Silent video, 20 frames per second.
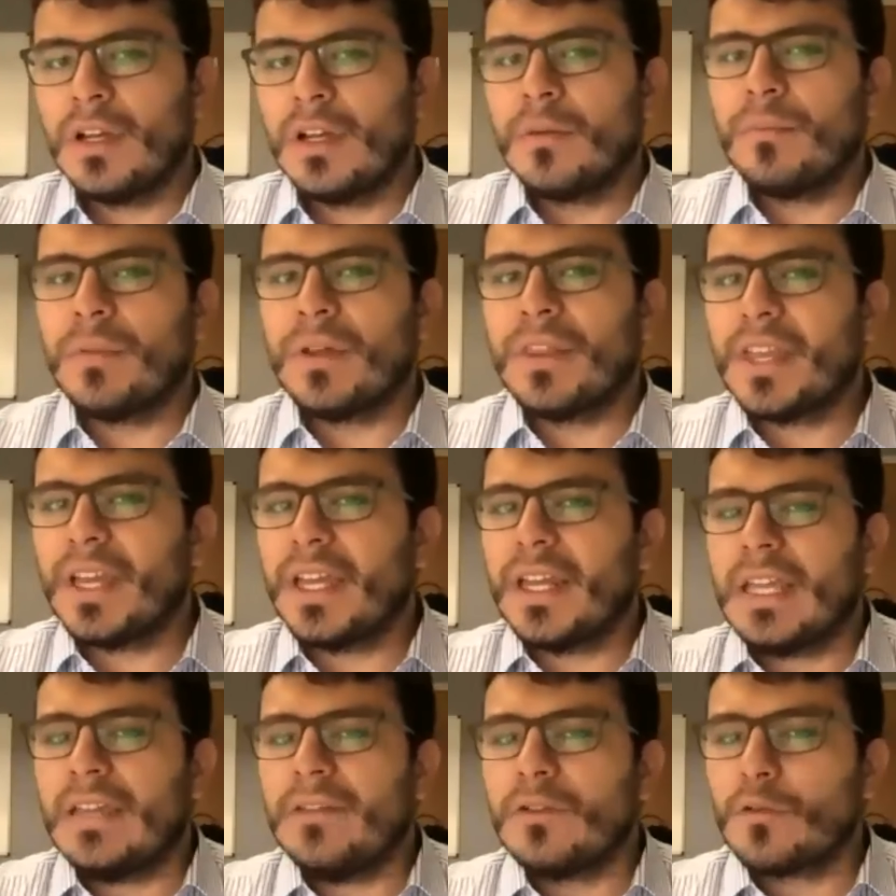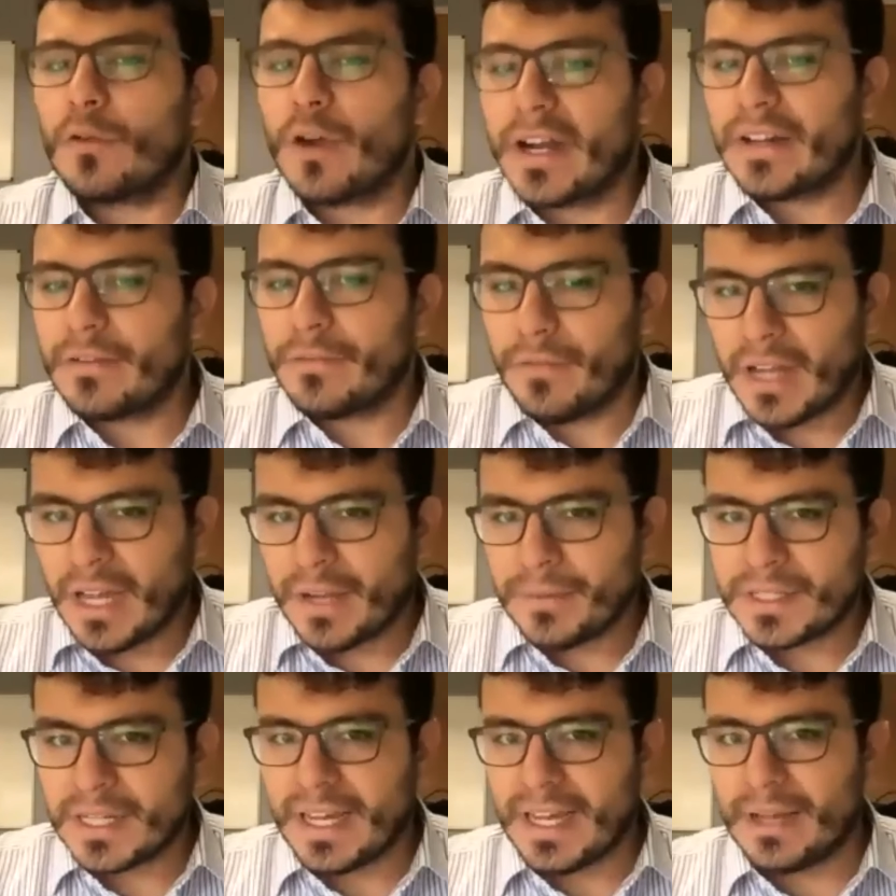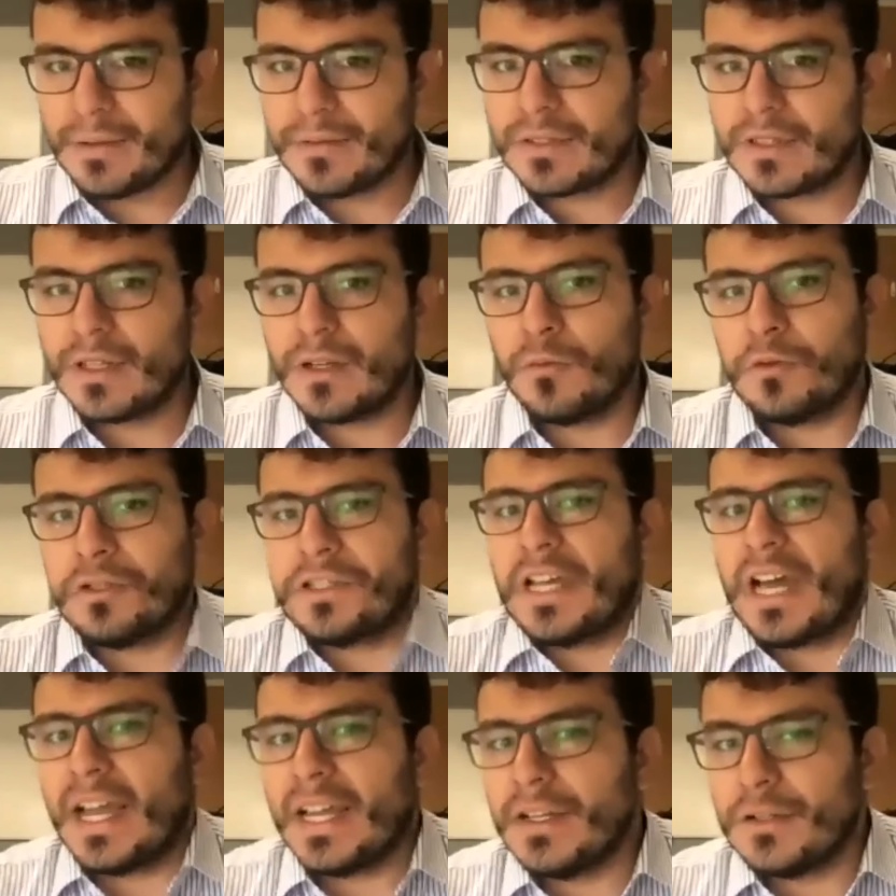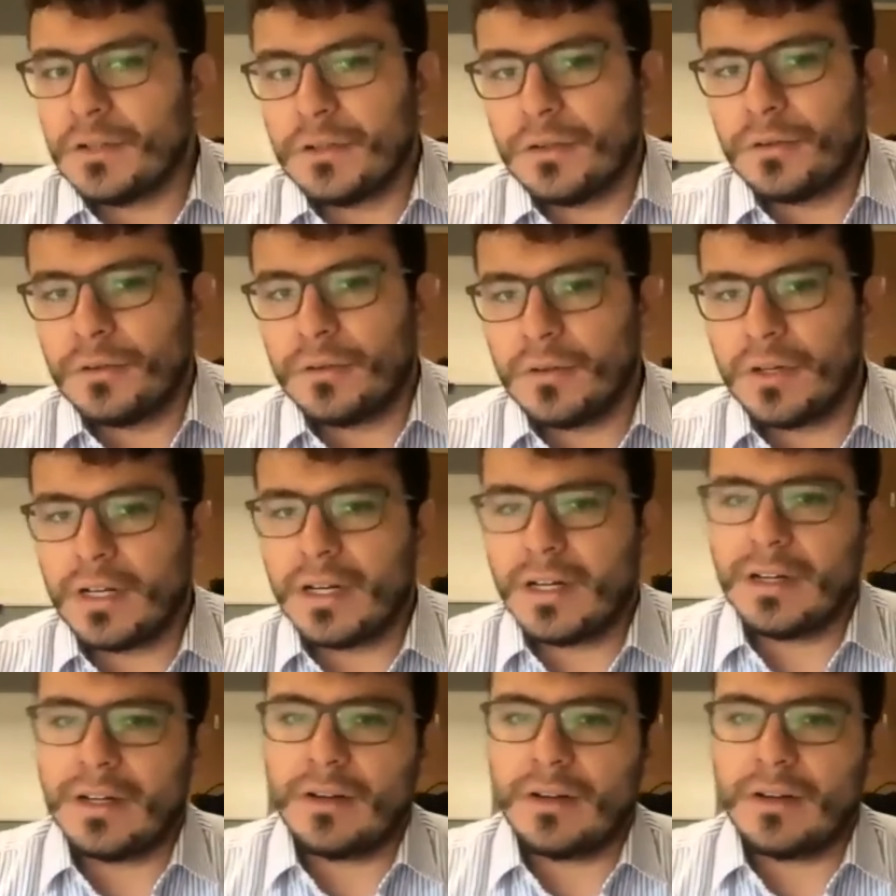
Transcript: But then if you run it five times, which I do uh,